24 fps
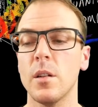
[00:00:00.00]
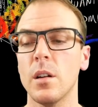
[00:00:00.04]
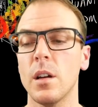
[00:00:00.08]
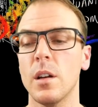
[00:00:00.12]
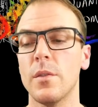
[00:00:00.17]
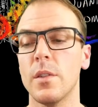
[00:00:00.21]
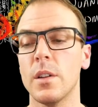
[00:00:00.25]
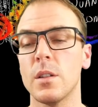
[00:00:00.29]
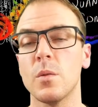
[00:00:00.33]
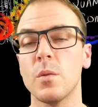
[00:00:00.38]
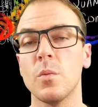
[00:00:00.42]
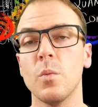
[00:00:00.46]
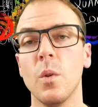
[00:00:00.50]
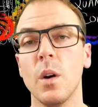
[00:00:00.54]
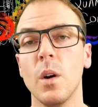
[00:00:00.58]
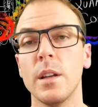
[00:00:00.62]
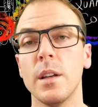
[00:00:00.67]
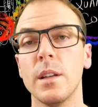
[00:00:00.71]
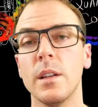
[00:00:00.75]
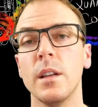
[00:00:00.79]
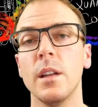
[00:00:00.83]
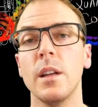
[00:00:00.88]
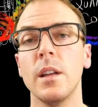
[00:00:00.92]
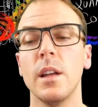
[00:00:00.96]
If it's
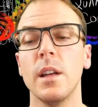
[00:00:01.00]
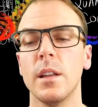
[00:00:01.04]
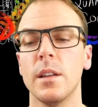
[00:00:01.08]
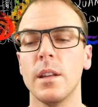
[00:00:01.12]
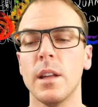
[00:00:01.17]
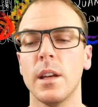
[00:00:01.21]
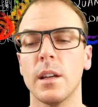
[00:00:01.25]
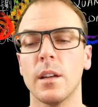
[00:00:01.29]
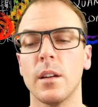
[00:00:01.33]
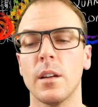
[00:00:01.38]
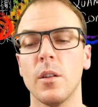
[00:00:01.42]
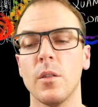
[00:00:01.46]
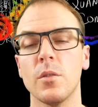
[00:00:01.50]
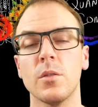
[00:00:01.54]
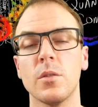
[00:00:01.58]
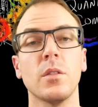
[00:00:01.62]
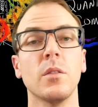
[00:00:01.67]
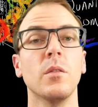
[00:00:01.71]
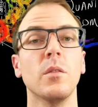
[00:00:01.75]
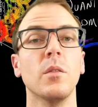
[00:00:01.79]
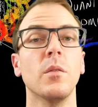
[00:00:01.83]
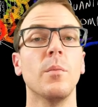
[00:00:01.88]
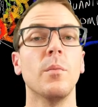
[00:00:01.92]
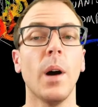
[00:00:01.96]
1, then it goes
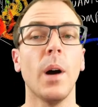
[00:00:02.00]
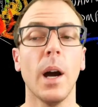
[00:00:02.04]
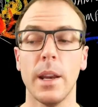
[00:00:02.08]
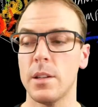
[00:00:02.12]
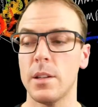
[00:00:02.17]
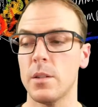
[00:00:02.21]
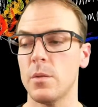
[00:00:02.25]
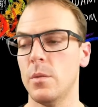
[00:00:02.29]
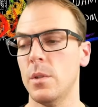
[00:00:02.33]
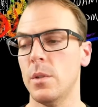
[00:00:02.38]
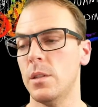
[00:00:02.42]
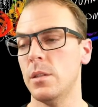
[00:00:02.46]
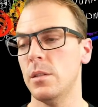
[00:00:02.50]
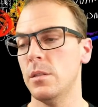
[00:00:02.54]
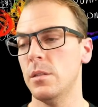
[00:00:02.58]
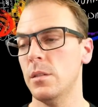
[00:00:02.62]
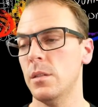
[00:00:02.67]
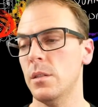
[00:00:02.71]
to minus 1.